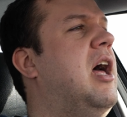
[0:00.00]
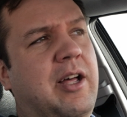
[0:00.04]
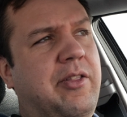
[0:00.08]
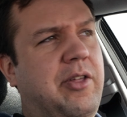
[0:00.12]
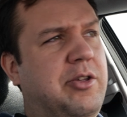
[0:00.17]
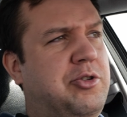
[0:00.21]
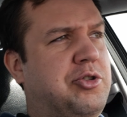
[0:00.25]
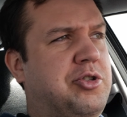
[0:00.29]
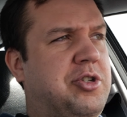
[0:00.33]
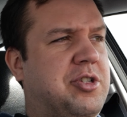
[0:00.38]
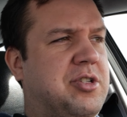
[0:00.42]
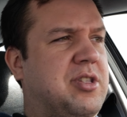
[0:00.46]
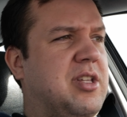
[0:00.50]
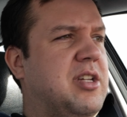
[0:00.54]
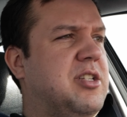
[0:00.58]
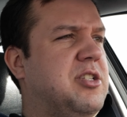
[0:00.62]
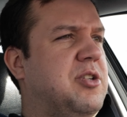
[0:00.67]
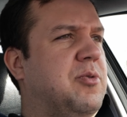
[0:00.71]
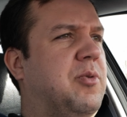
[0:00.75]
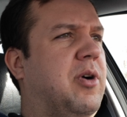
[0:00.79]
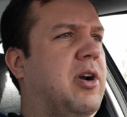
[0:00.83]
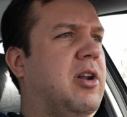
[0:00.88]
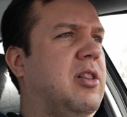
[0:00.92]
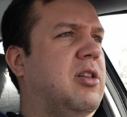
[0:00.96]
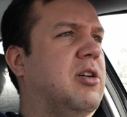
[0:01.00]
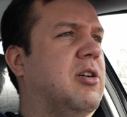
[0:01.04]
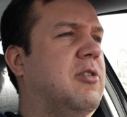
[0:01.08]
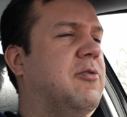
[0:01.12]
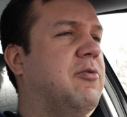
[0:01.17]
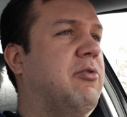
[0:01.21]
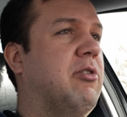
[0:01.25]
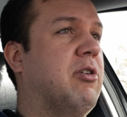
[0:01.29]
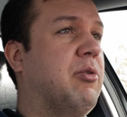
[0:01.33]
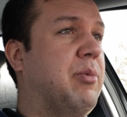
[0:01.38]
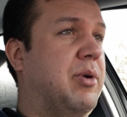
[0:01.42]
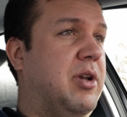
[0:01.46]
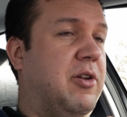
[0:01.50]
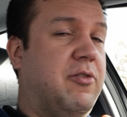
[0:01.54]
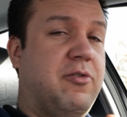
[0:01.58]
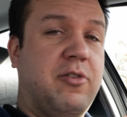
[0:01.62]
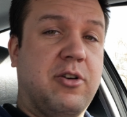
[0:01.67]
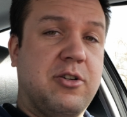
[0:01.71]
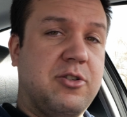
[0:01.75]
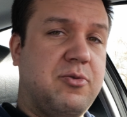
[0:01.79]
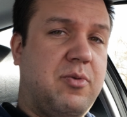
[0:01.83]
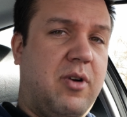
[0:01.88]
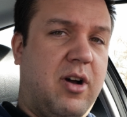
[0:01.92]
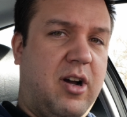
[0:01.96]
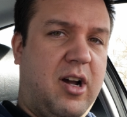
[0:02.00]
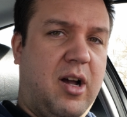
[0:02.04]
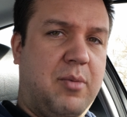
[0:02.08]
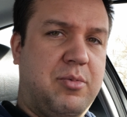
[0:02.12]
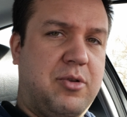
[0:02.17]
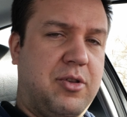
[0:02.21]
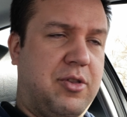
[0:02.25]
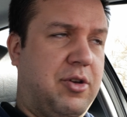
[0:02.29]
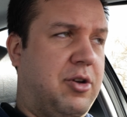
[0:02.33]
these are just things you want to look for when you first walk up to